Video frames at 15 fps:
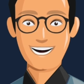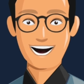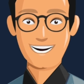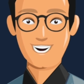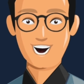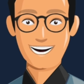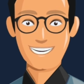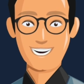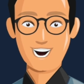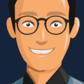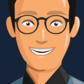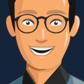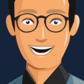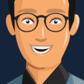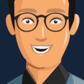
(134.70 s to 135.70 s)
and attracting
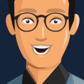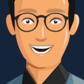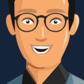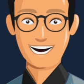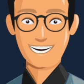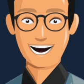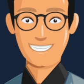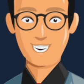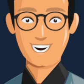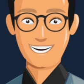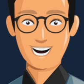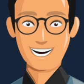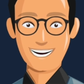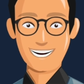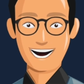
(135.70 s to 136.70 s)
and engaging different
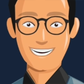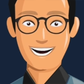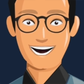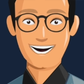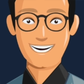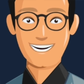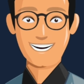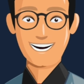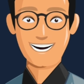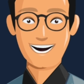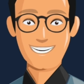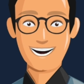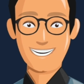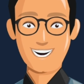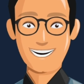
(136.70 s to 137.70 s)
types of customers for
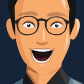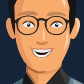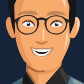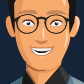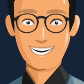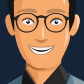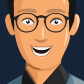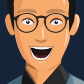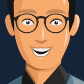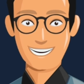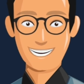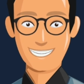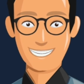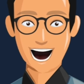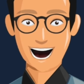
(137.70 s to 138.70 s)
each content
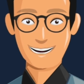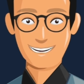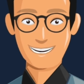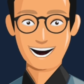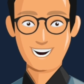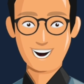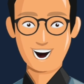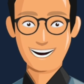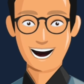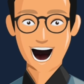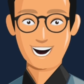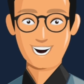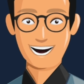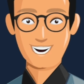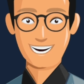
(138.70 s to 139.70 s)
type by promoting
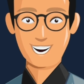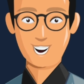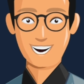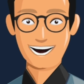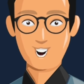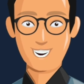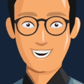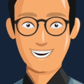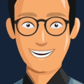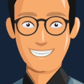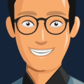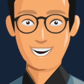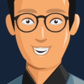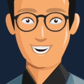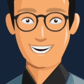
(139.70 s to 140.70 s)
content through social
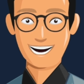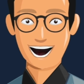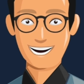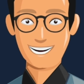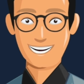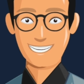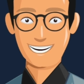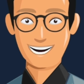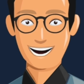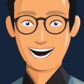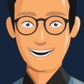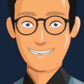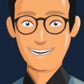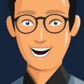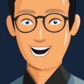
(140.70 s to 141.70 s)
media posts or
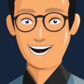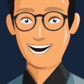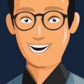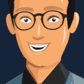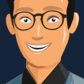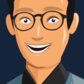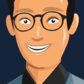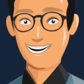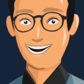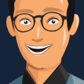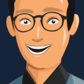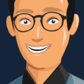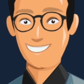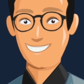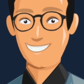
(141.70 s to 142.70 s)
email
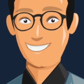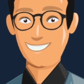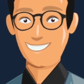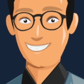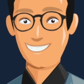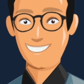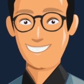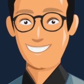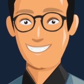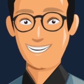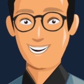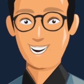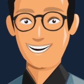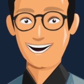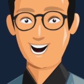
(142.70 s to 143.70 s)
newsletters.
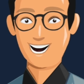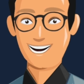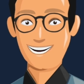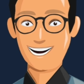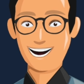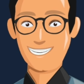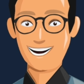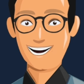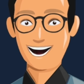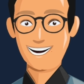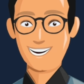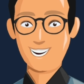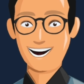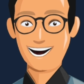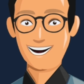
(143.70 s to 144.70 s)
For example, if you
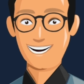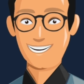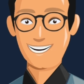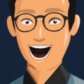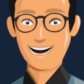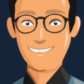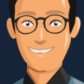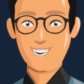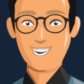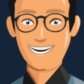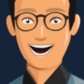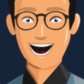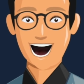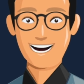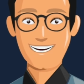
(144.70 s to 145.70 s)
create a blog
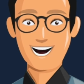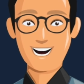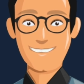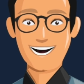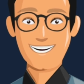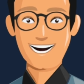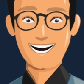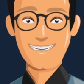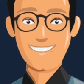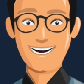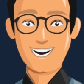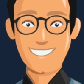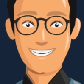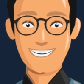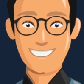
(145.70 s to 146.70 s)
post about how to treat
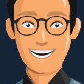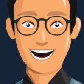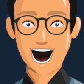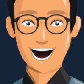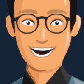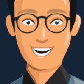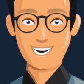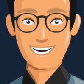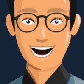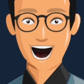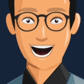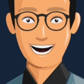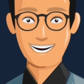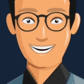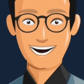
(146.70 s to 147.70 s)
back pain after a
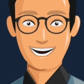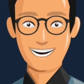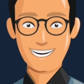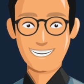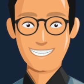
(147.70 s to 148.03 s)
car accident,